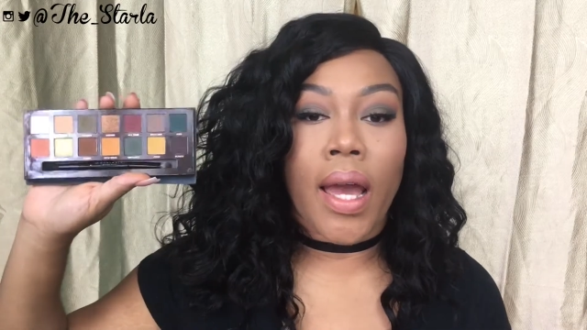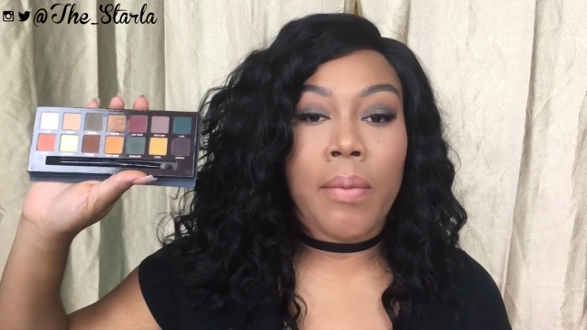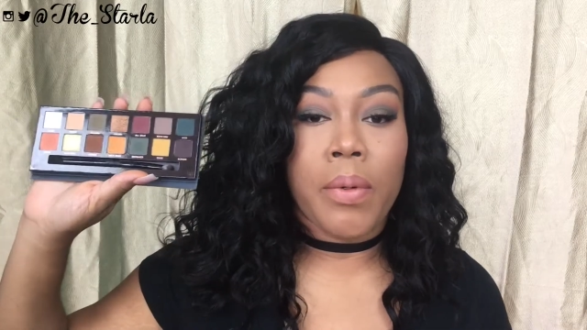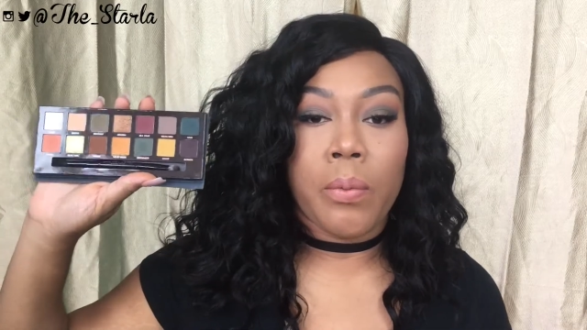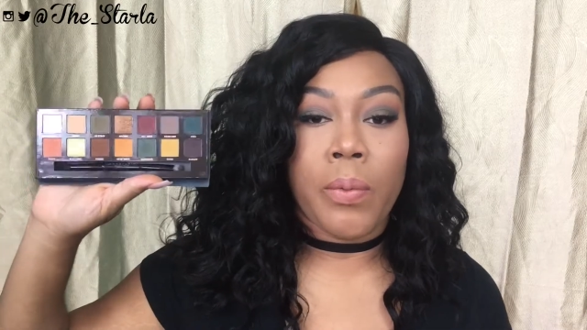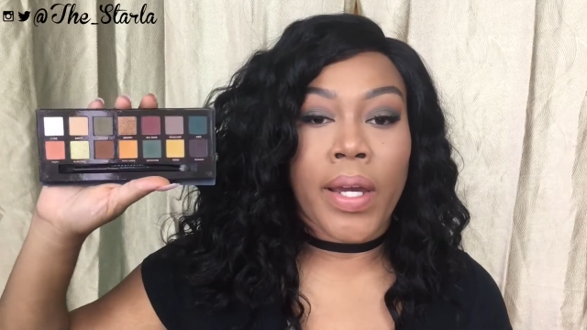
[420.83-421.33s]
I
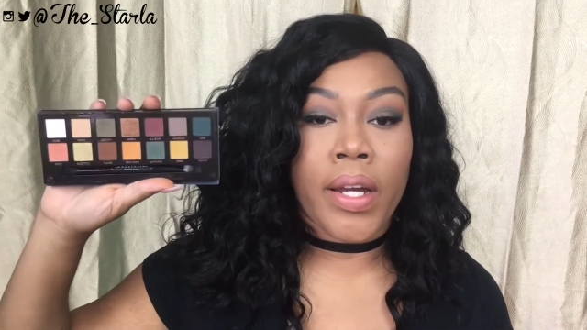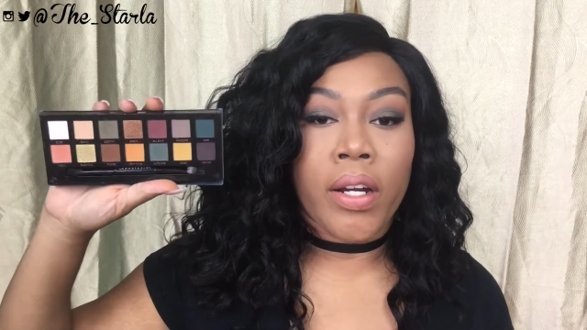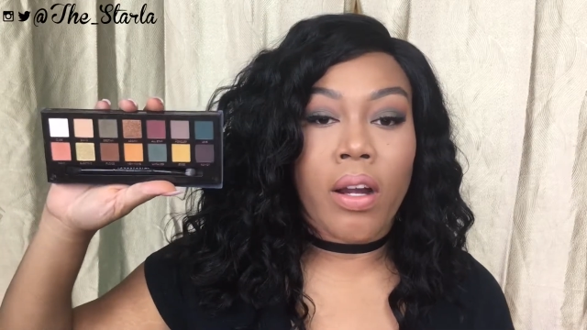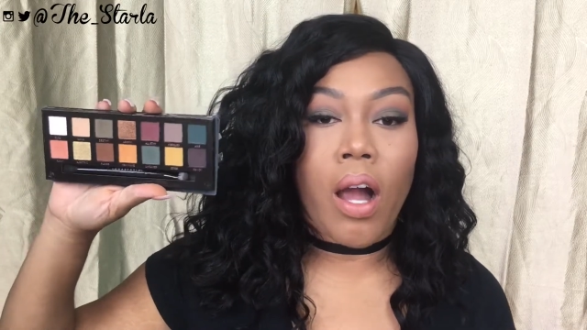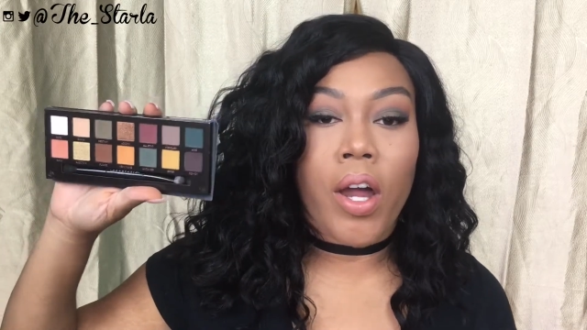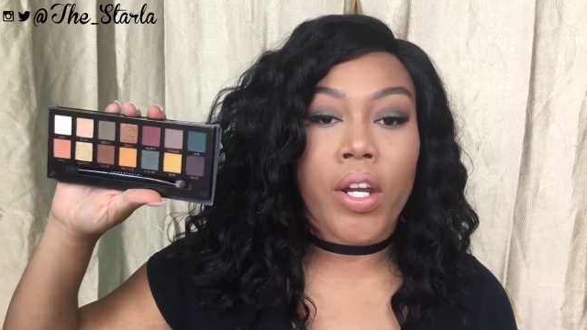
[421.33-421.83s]
would
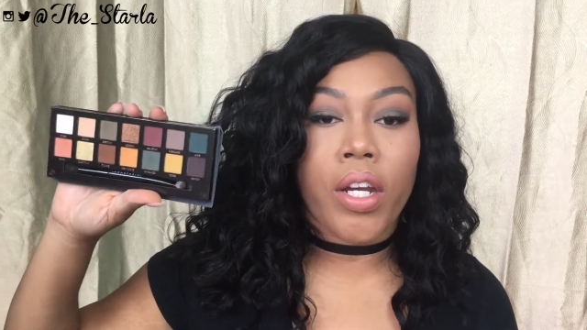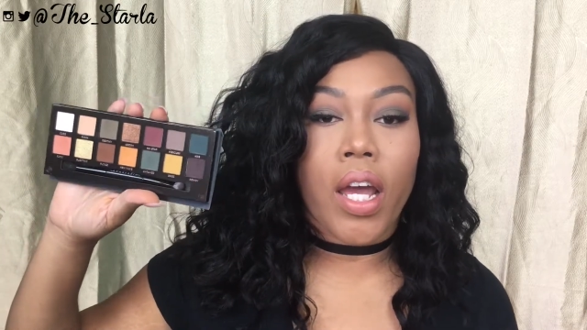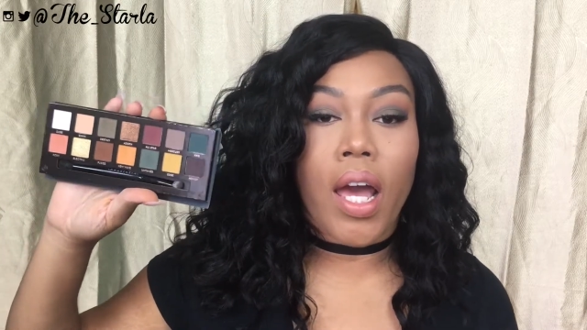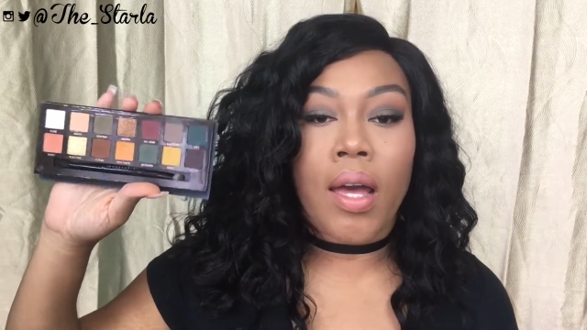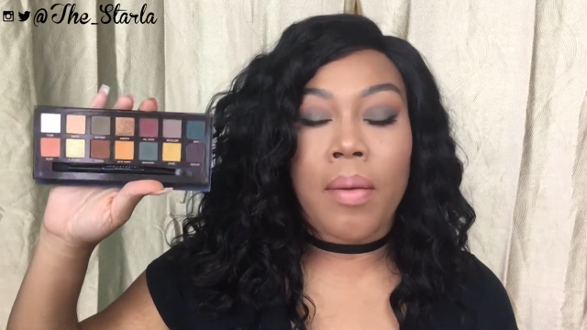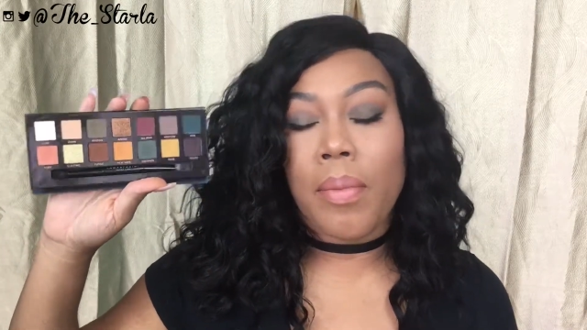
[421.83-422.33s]
wear on
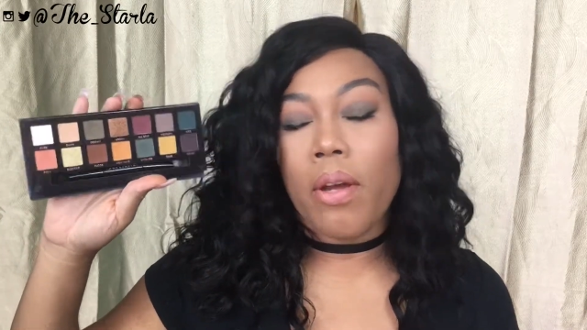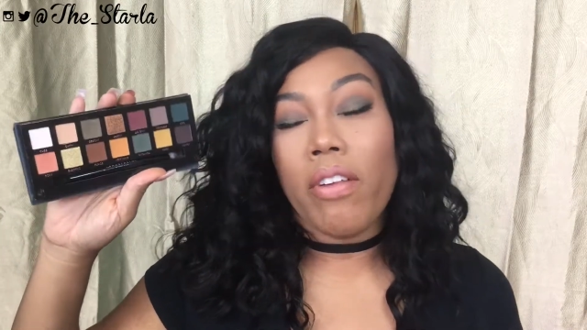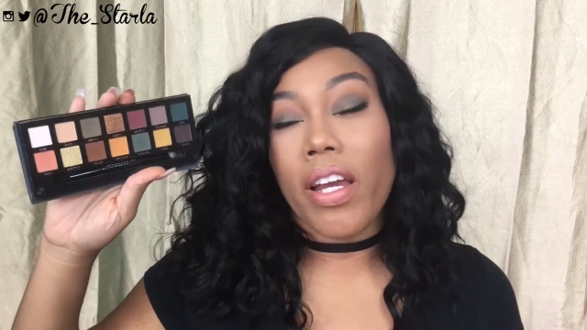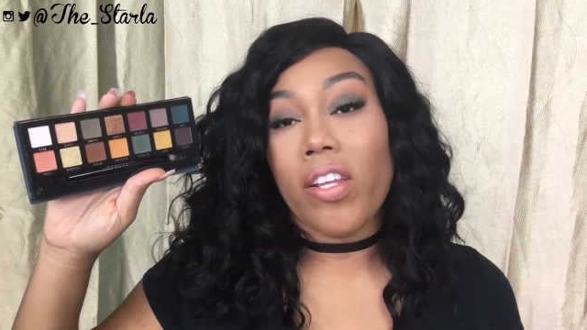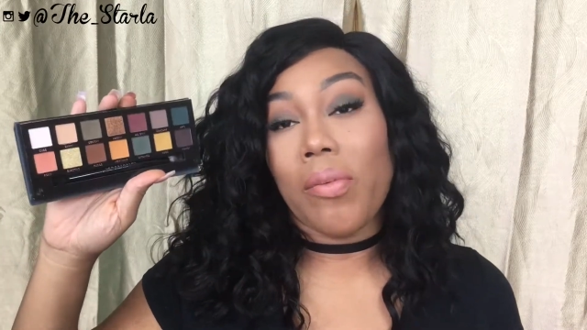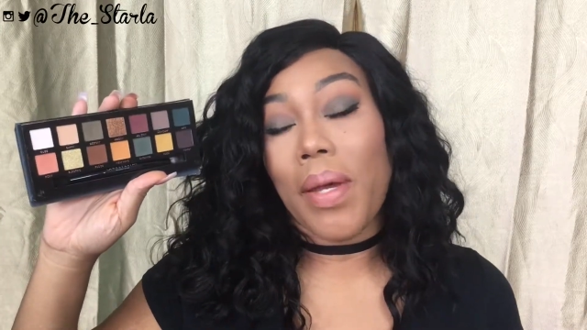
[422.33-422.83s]
a
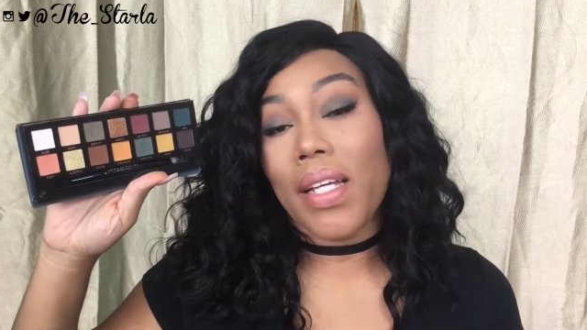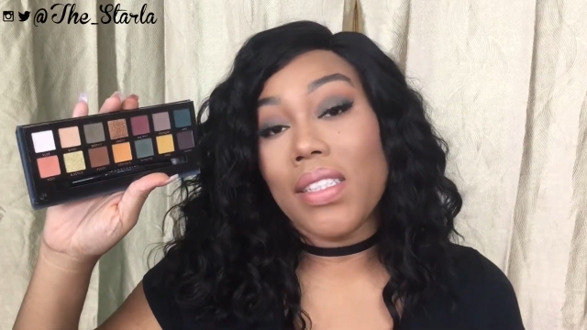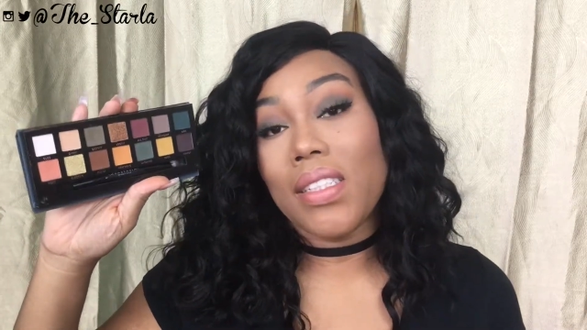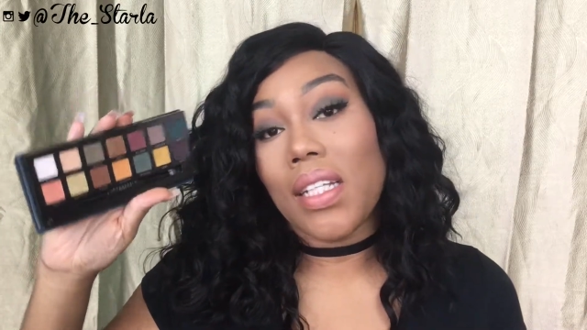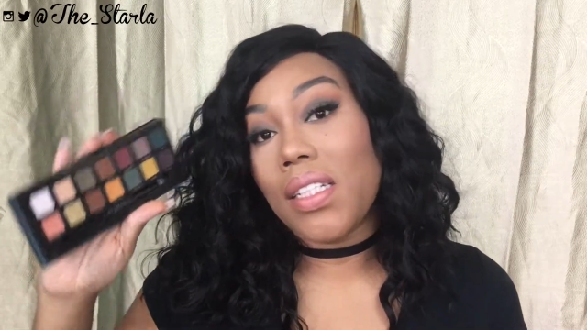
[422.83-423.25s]
regular basis,